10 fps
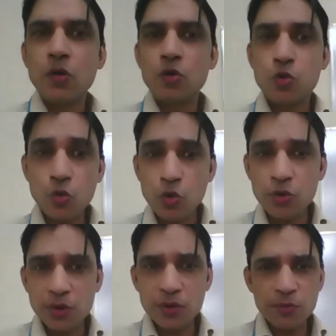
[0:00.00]
Do
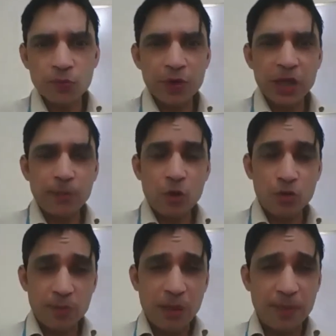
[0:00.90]
not worry about
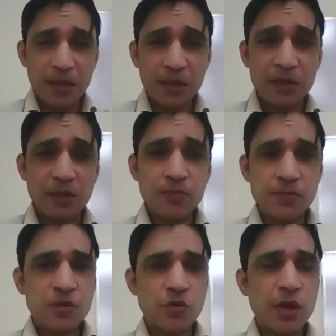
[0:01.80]
remembering the
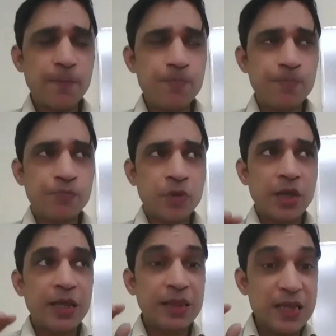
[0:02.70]
terms, okay?
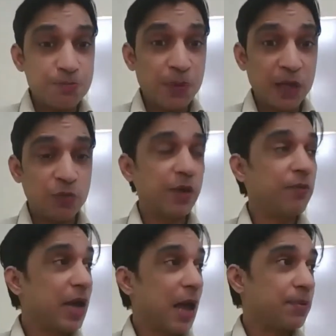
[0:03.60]
In this pathway,
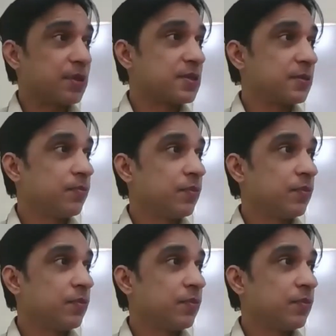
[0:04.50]
what happens?